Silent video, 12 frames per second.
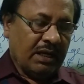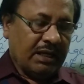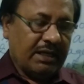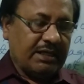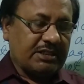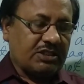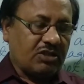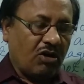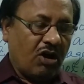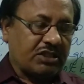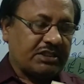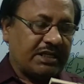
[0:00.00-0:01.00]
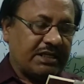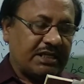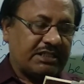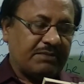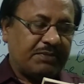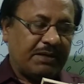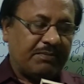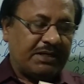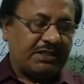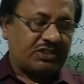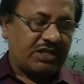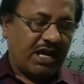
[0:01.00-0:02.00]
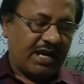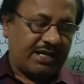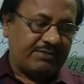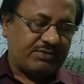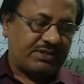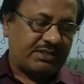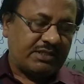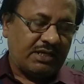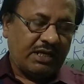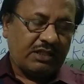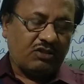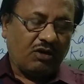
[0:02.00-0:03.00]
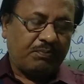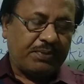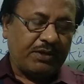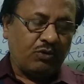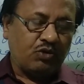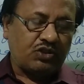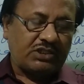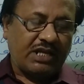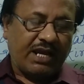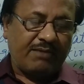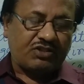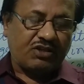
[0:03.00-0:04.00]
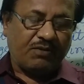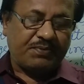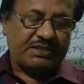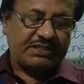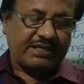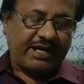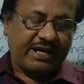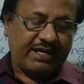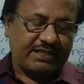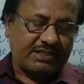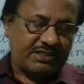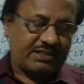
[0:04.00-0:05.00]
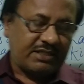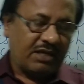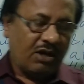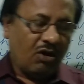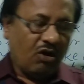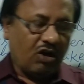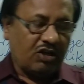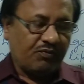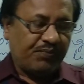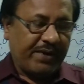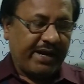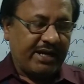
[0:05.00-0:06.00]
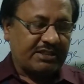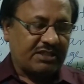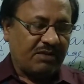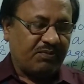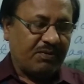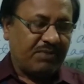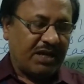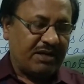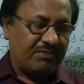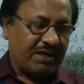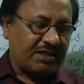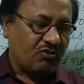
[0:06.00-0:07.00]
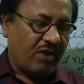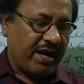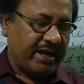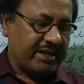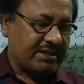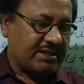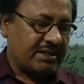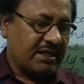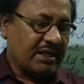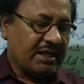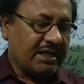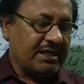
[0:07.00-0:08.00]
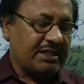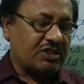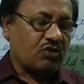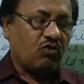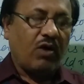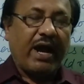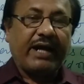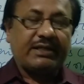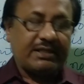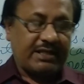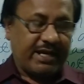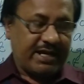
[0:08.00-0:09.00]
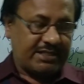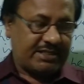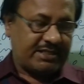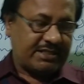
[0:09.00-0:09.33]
He stalks in his vivid stripes the few steps of his cage on pairs of velvet quiet in his quiet rage.